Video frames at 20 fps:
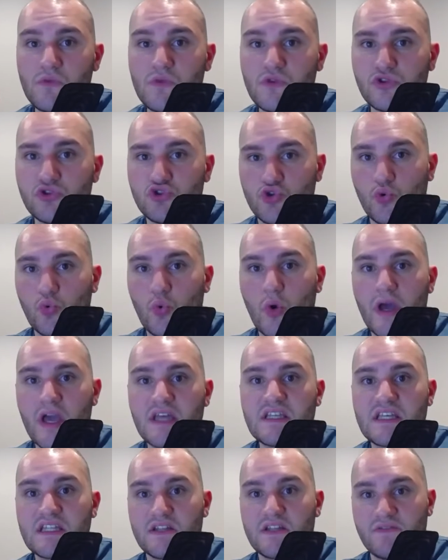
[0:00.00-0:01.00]
the way
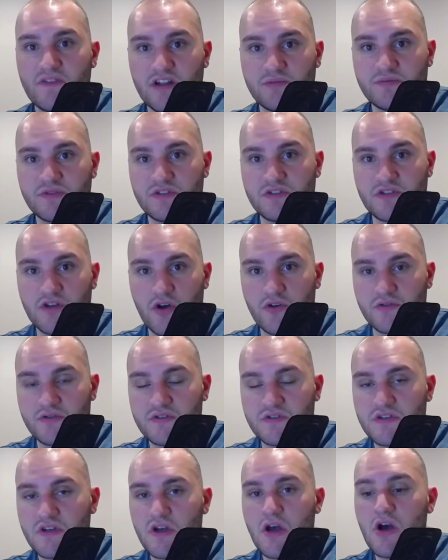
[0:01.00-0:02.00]
they developed the
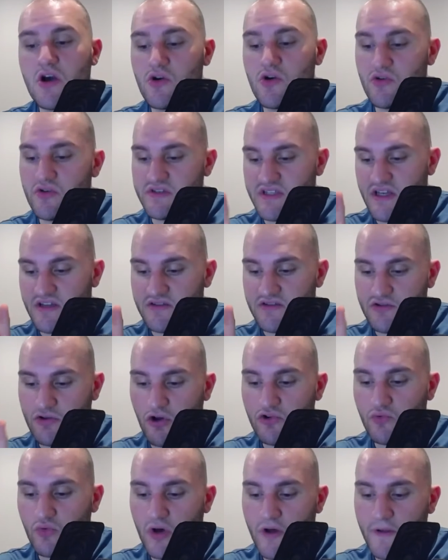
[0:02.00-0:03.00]
tones was that
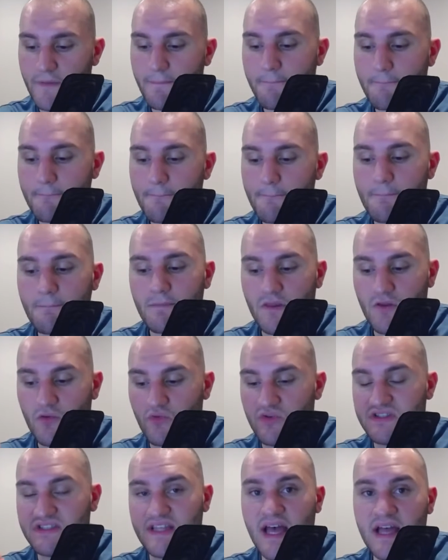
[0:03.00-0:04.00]
tone 1
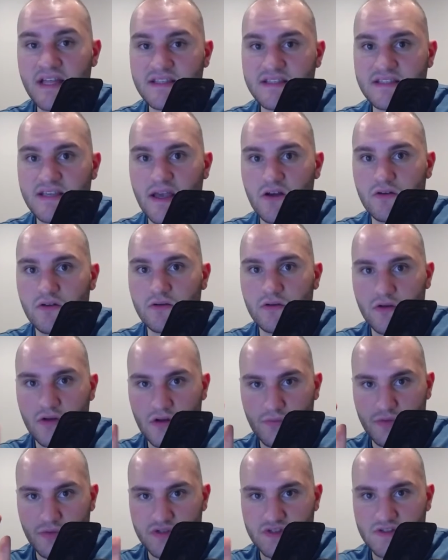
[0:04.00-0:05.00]
was that scale
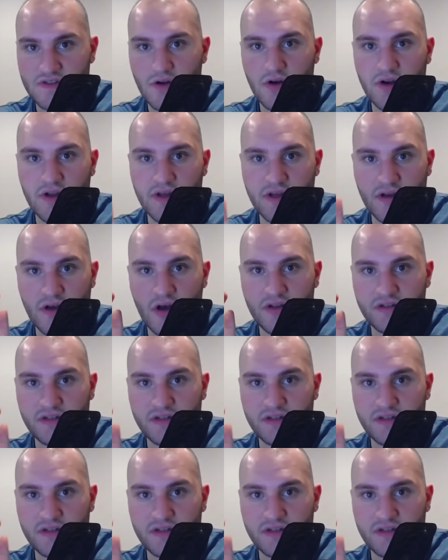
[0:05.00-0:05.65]
but starting on